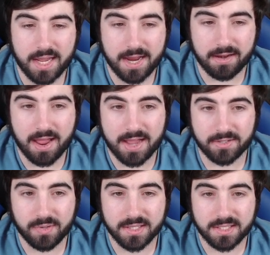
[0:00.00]
and as
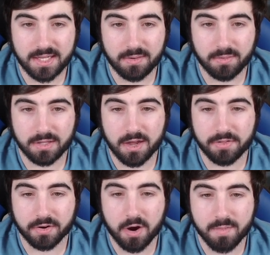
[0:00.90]
you can see with the
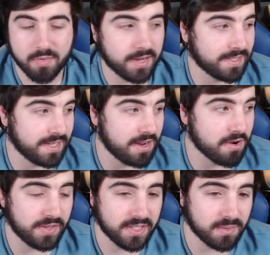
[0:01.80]
other card prices
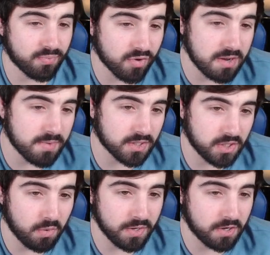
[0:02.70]
here, this is pretty much
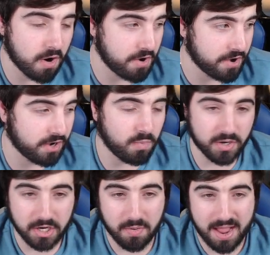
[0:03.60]
the only card you're gonna
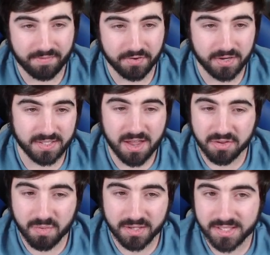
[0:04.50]
want to go after, because the
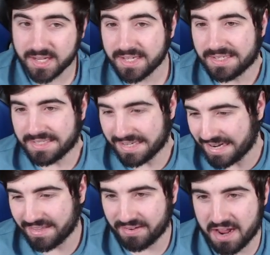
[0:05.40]
other ones,
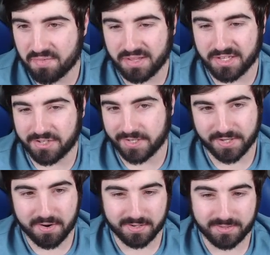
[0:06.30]
they're not really chase
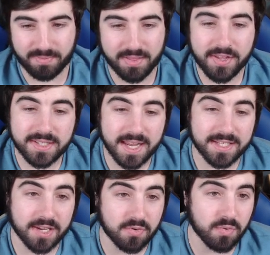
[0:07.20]
cards. But this
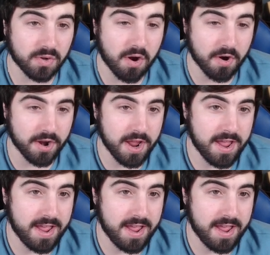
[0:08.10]
is a cool card.